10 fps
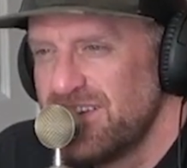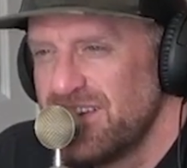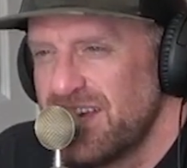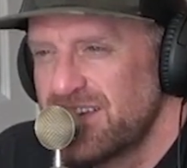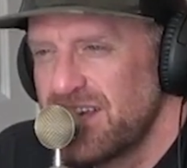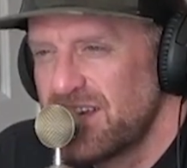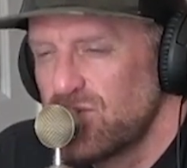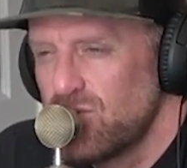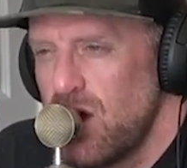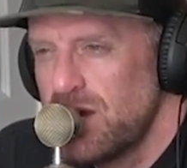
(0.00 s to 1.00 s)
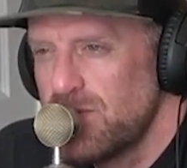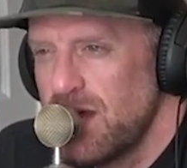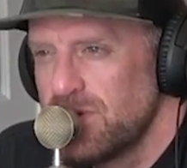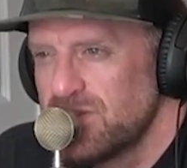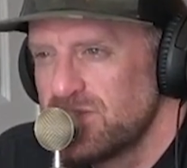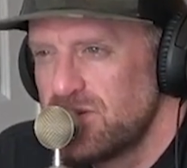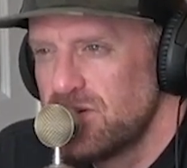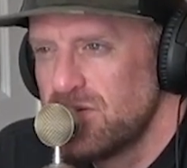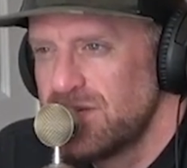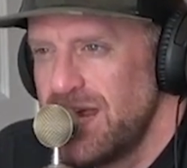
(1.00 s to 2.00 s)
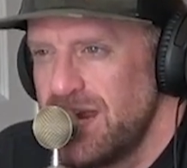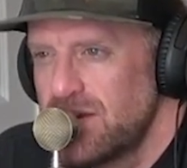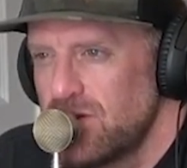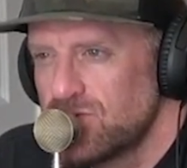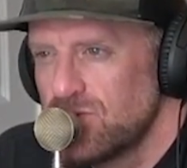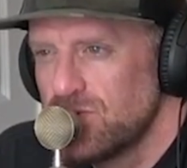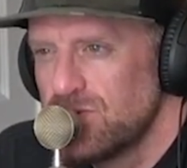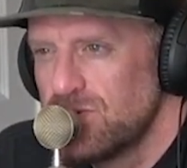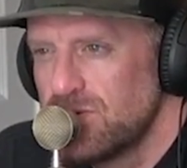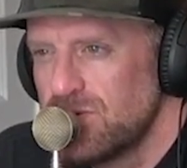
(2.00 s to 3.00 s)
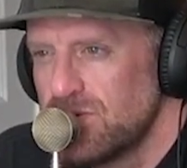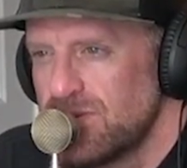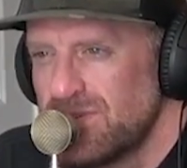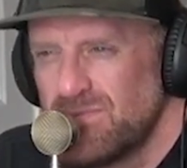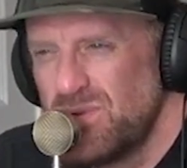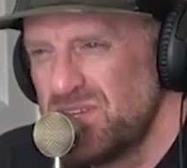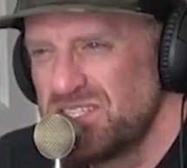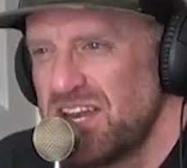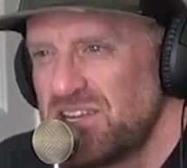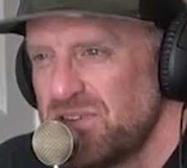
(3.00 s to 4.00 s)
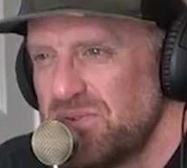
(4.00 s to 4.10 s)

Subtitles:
Like karate black belts that are 10 years old. What does that do?